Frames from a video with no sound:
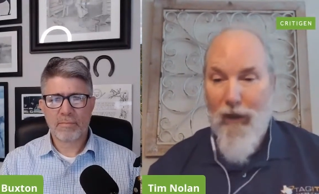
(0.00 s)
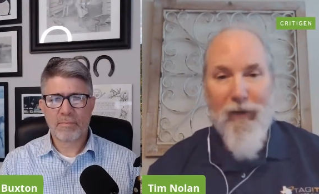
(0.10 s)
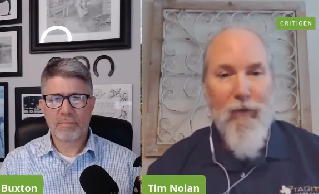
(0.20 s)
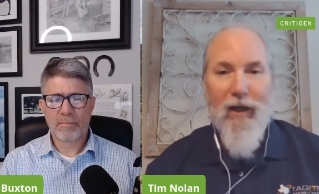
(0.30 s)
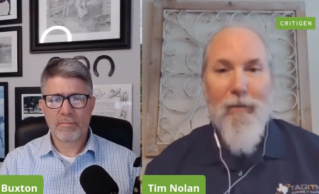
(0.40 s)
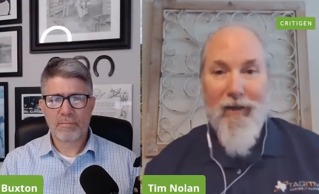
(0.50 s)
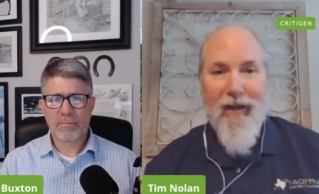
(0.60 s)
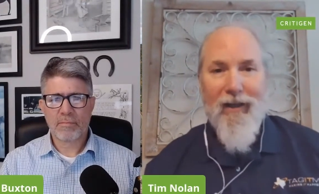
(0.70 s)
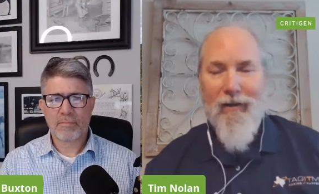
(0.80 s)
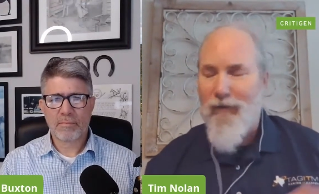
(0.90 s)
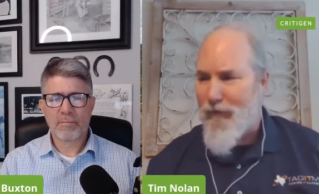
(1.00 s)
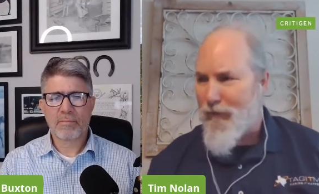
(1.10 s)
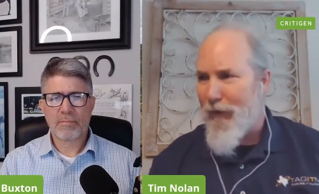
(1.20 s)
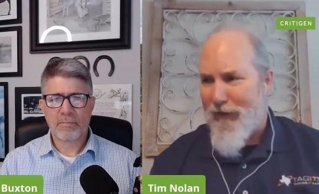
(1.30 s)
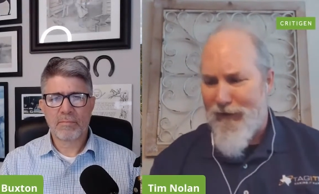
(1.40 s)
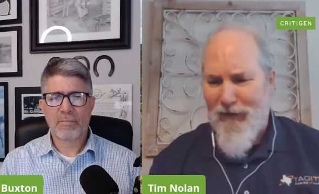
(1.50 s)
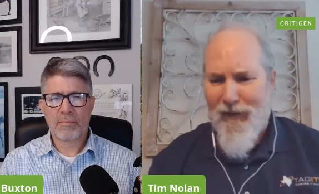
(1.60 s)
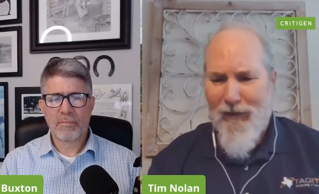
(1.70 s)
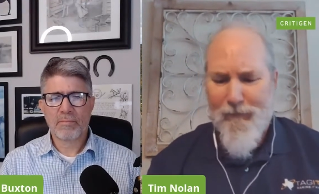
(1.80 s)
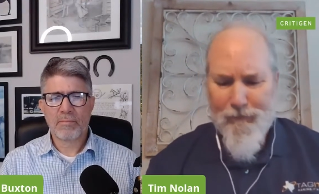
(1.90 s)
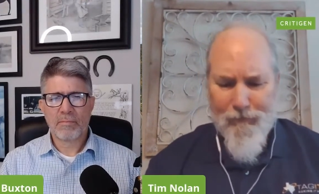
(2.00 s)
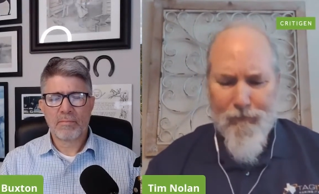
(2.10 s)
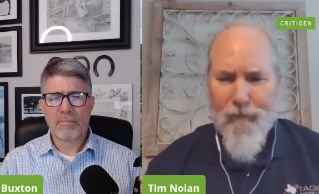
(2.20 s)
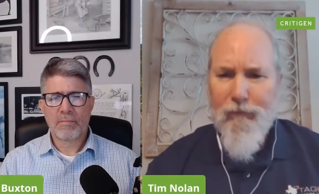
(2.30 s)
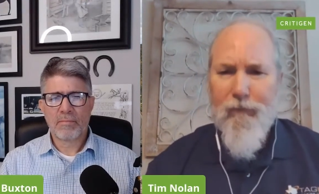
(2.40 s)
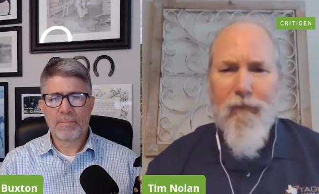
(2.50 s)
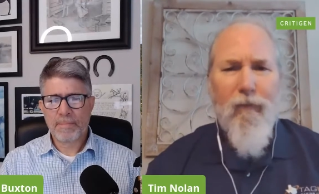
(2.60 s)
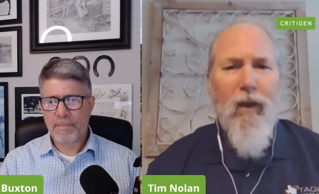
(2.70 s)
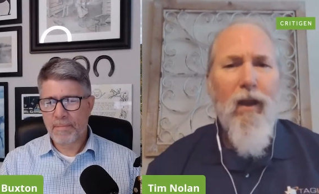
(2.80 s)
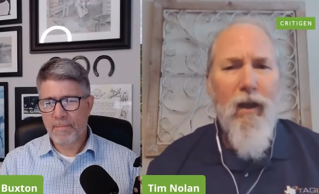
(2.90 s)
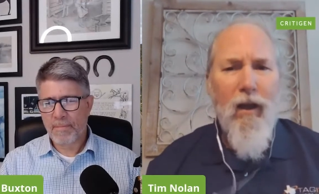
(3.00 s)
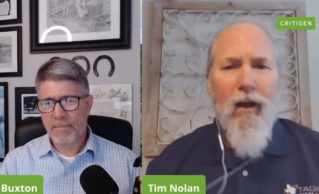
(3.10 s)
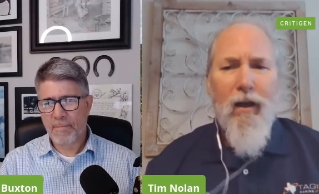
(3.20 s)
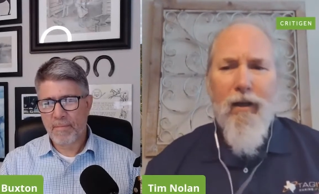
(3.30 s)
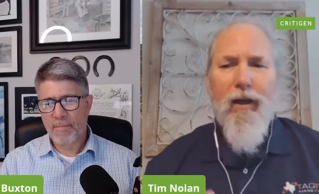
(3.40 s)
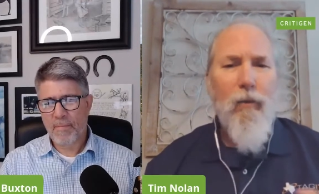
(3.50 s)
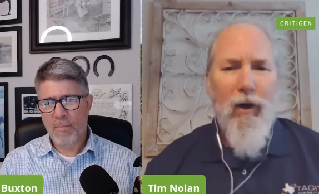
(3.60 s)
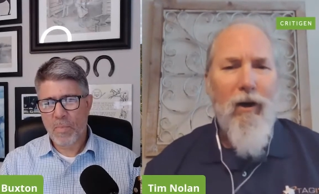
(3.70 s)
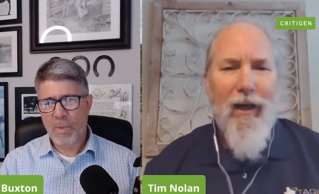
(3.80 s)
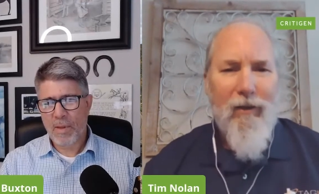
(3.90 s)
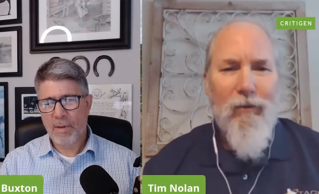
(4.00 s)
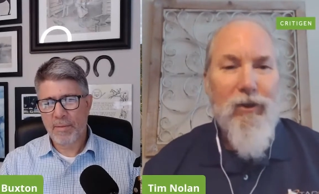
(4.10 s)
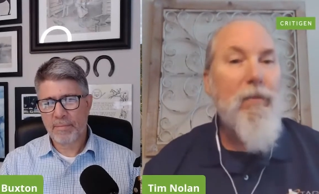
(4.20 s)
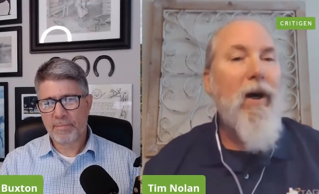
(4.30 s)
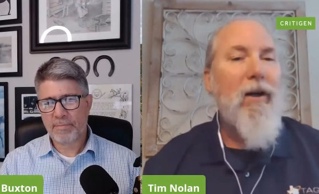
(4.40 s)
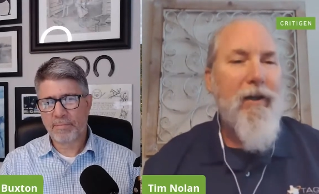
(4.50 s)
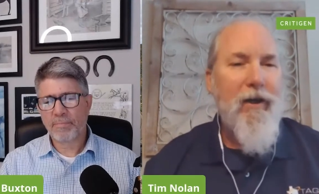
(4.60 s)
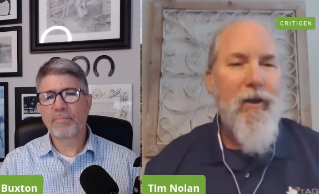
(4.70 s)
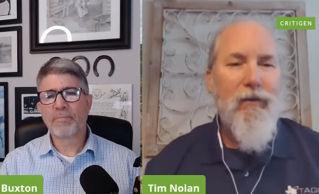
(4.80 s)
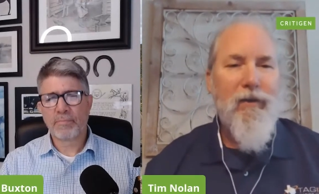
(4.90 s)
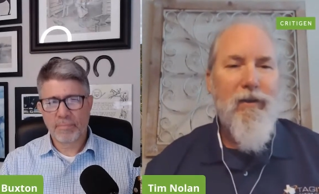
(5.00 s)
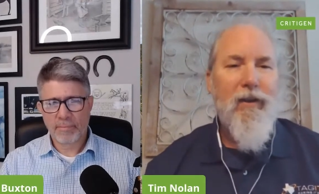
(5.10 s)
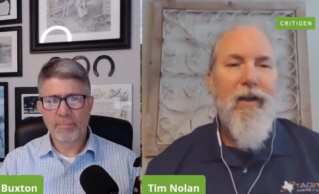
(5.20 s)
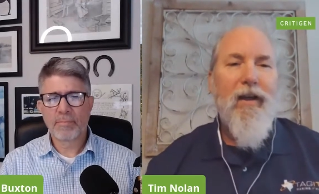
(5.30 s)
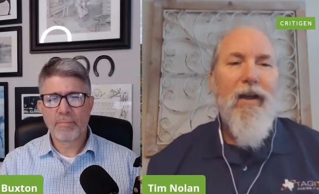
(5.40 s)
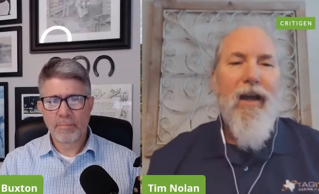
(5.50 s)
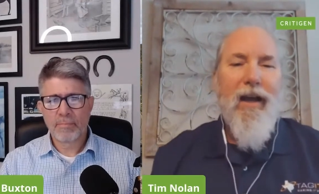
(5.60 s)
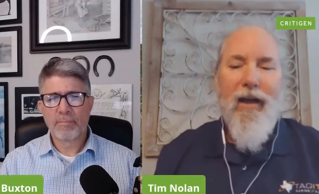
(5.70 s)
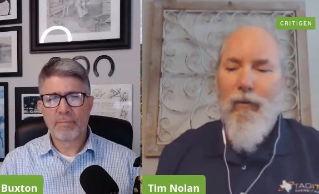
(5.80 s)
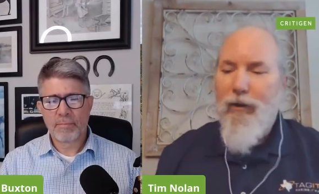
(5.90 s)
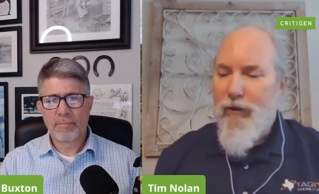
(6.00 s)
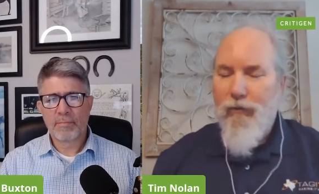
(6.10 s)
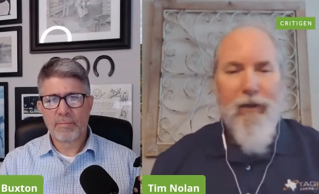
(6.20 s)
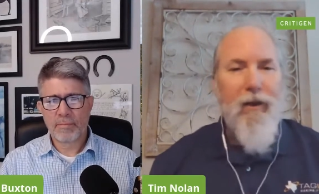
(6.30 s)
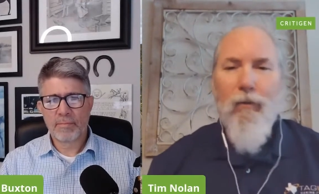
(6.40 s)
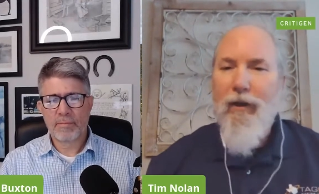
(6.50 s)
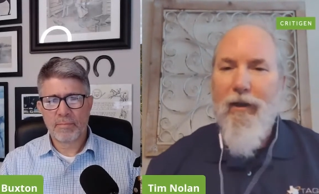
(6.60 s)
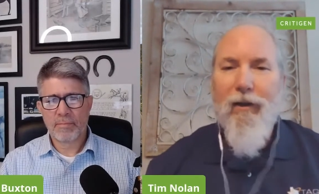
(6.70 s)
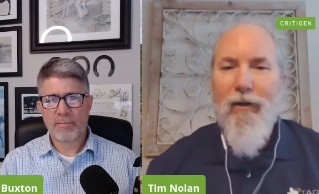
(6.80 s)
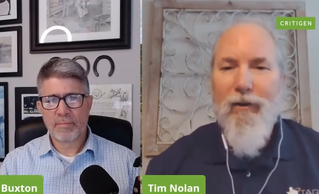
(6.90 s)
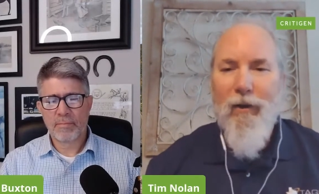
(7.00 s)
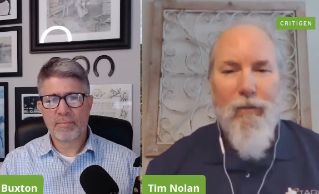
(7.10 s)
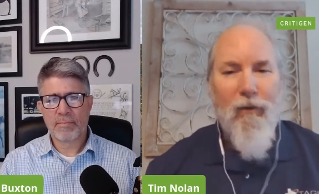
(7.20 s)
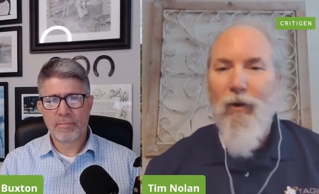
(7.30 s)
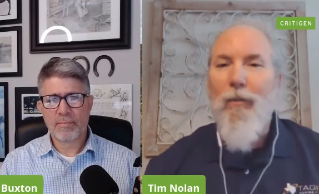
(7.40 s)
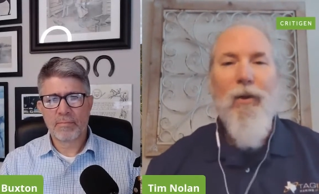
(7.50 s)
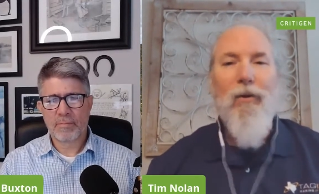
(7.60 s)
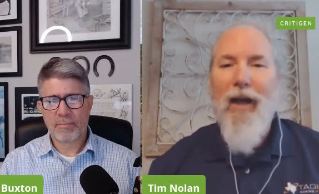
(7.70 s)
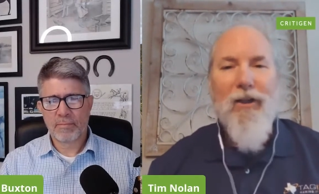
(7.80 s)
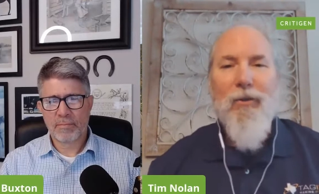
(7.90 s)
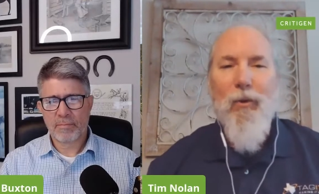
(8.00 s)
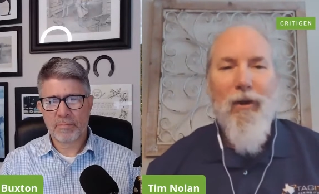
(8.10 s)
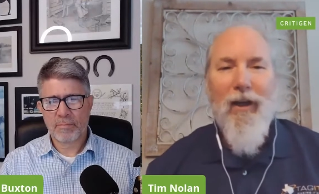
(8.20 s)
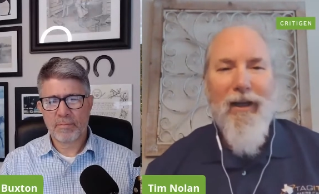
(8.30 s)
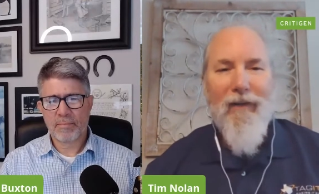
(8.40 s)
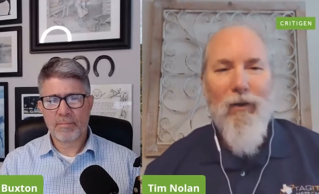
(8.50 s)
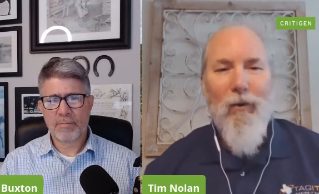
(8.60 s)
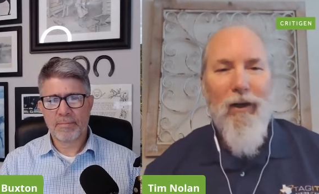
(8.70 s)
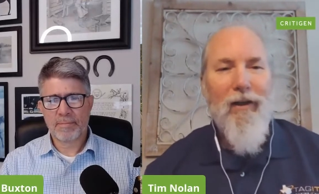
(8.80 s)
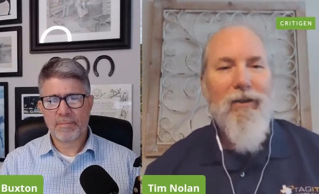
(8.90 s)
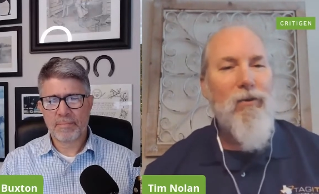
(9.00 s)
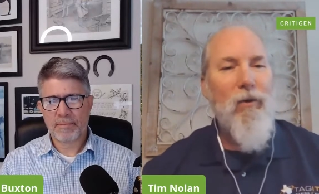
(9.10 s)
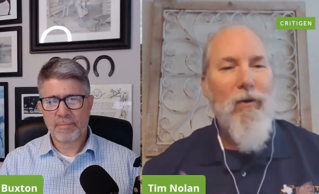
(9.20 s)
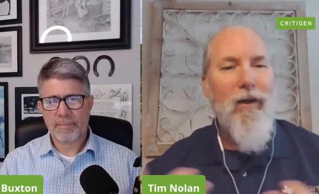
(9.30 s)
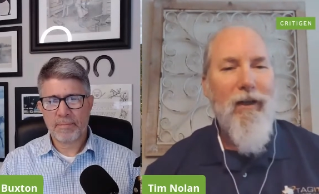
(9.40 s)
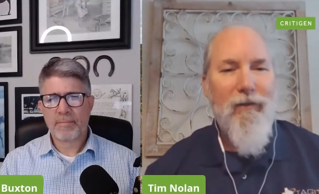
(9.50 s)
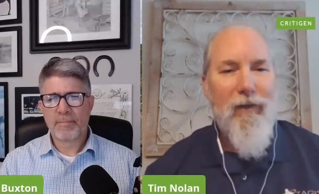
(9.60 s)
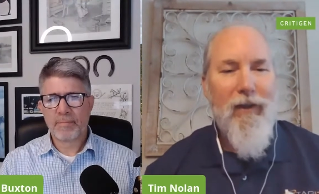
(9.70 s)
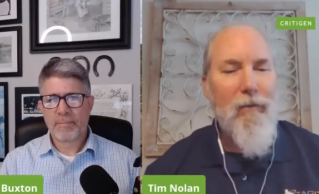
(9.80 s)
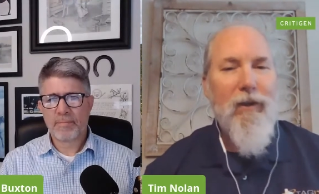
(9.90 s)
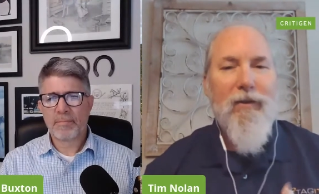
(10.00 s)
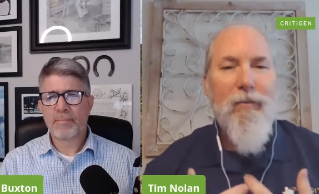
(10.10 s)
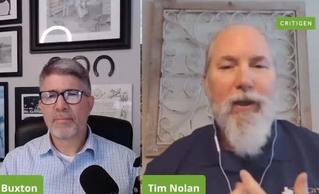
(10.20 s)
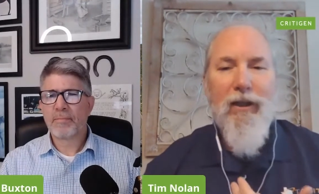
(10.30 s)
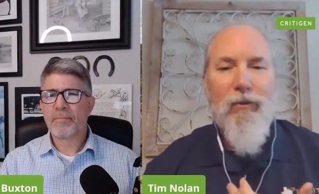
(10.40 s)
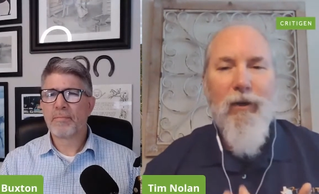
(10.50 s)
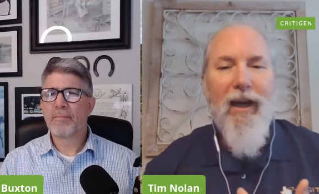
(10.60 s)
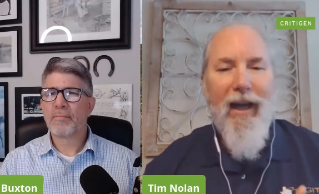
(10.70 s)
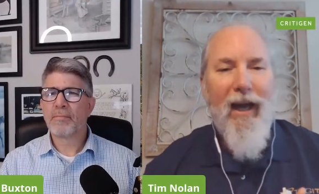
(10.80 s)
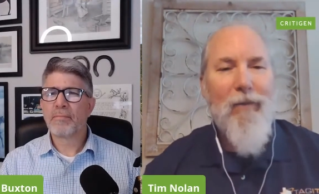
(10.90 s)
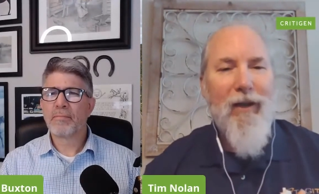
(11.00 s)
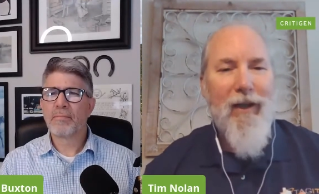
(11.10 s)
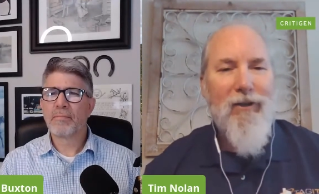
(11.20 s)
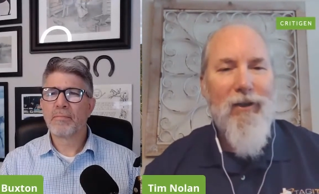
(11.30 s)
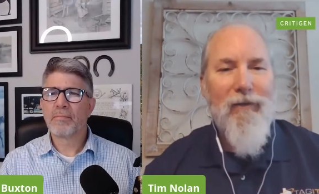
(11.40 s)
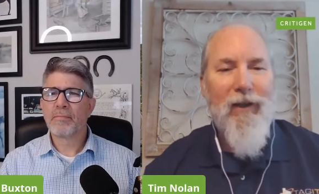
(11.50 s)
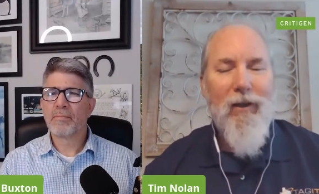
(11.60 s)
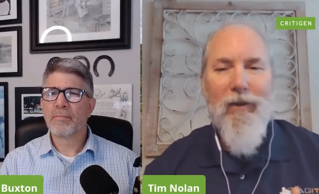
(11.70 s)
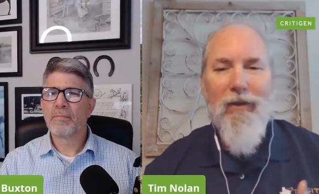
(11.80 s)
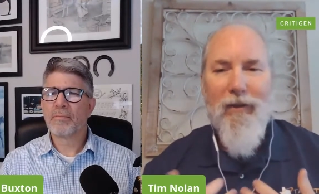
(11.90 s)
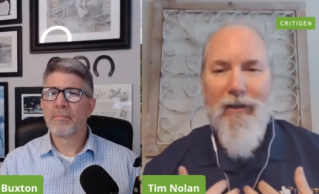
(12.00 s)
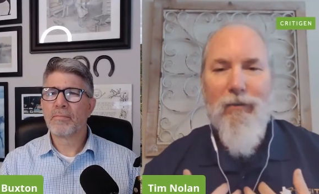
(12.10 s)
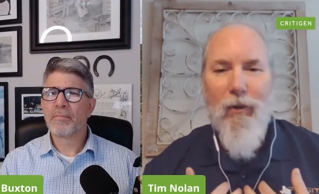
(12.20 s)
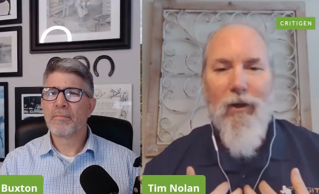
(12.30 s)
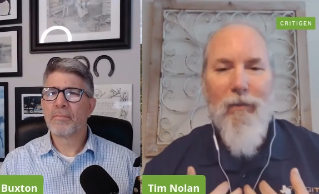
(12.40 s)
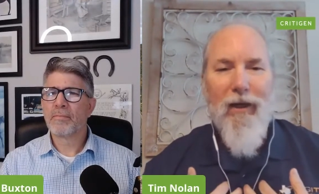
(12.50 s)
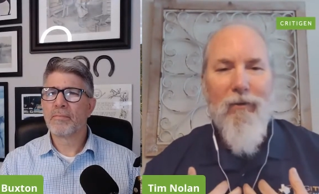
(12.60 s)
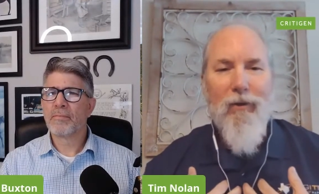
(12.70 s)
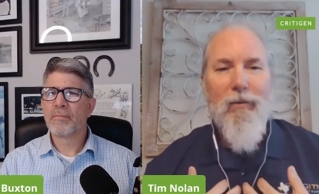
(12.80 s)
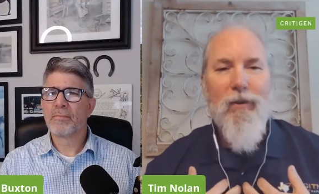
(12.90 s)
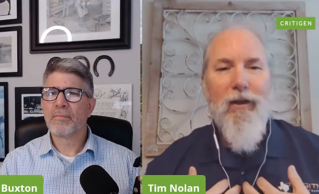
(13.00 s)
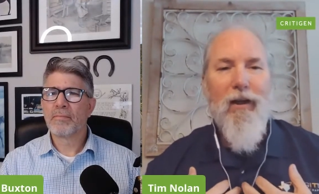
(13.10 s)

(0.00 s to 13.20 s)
Speaker 1: probably right about now, about this time, you know, we all had to respond to COVID. And we, we, you know, we did our, you know, proverbial dashboard like everyone else. We were kind of feeding, but because we had application development as part of my group,